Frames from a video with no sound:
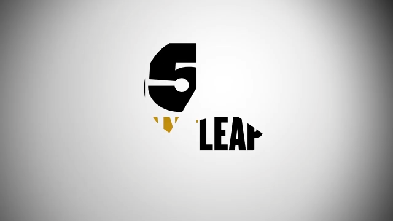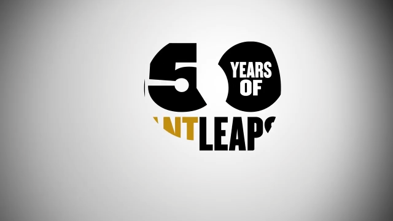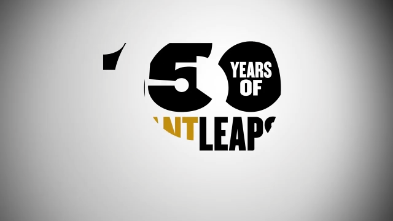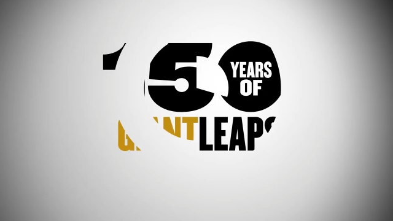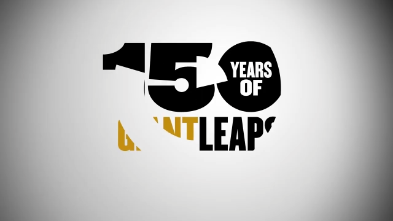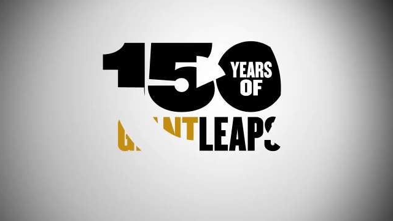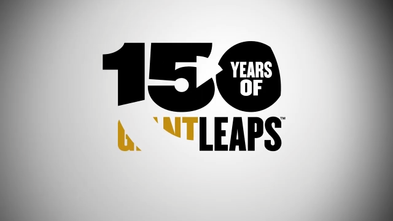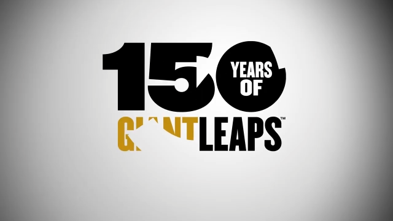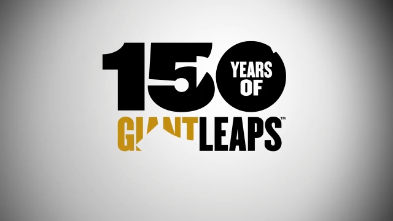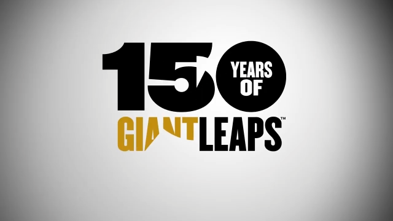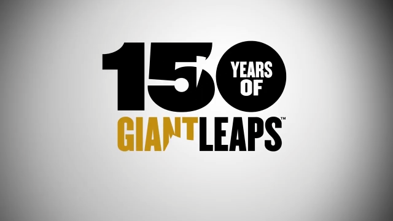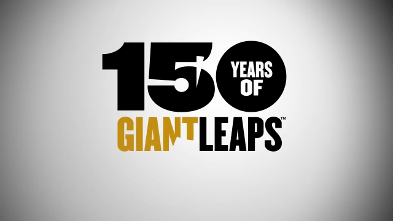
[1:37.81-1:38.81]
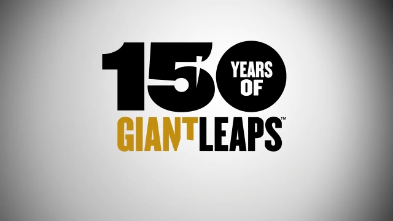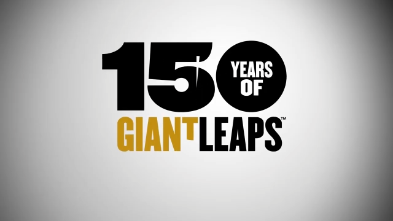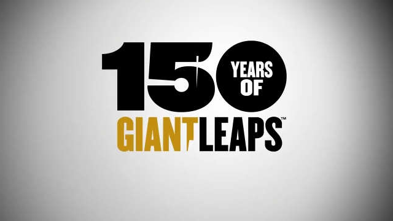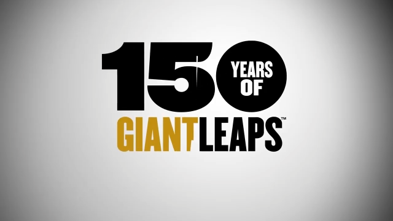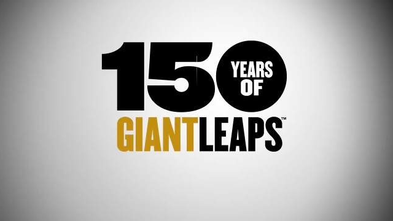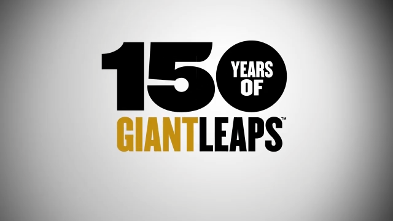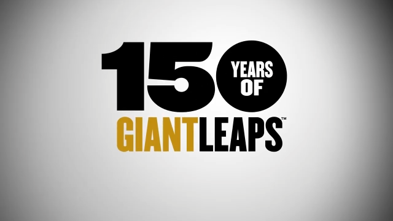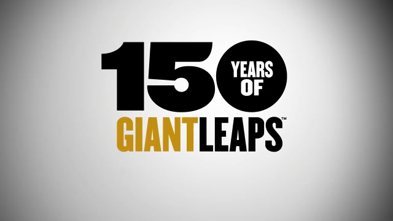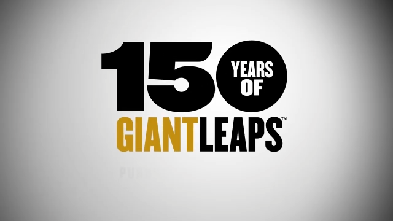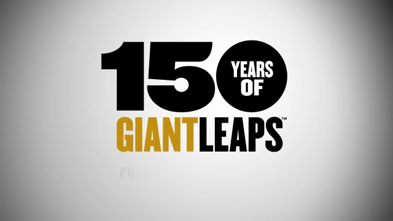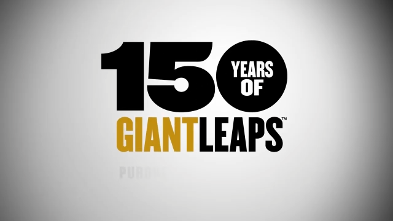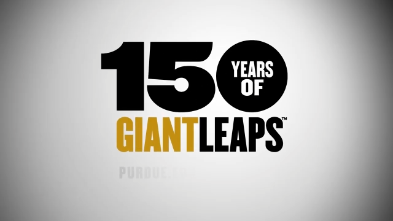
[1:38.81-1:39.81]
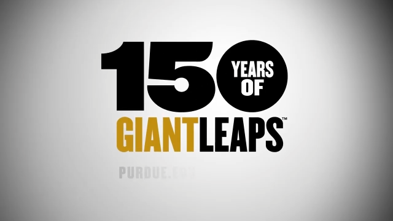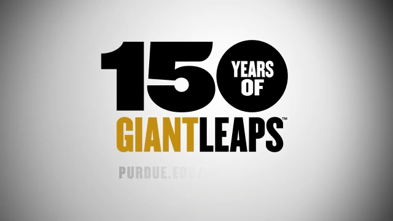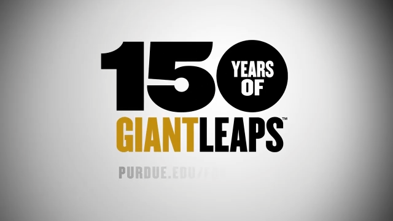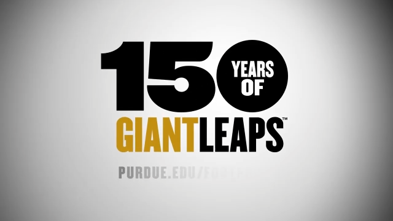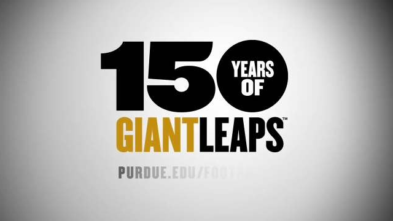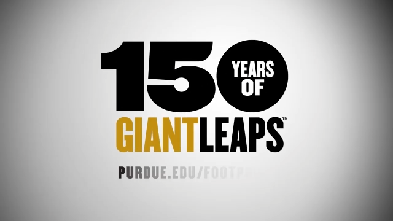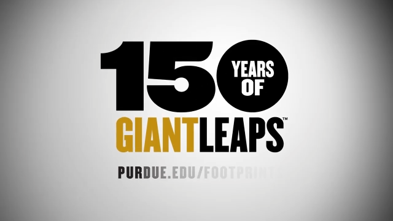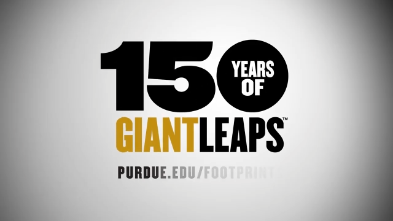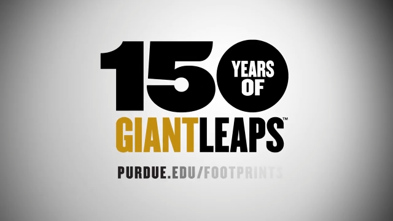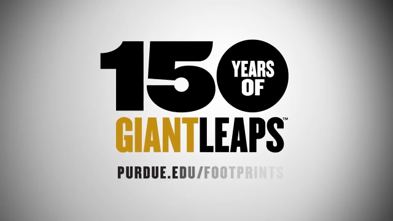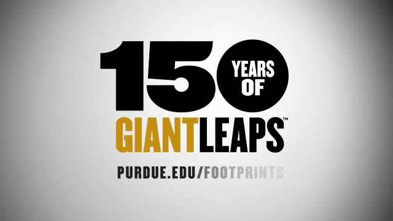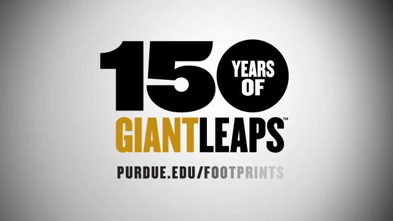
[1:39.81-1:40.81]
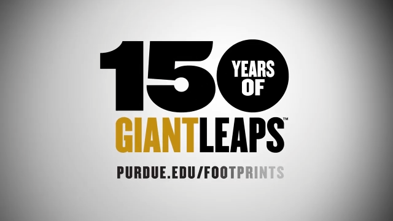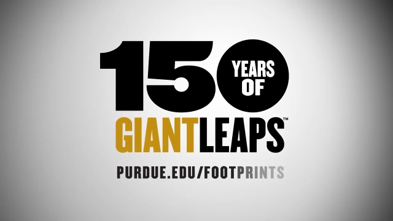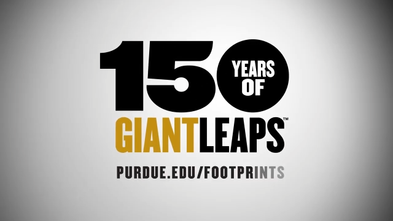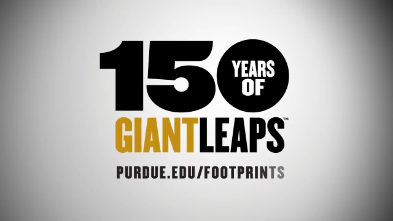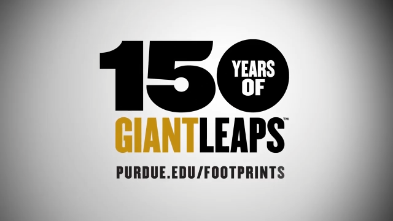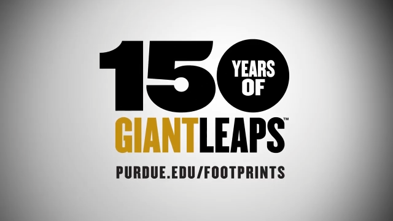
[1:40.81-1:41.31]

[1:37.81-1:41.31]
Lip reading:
(no speaker visible)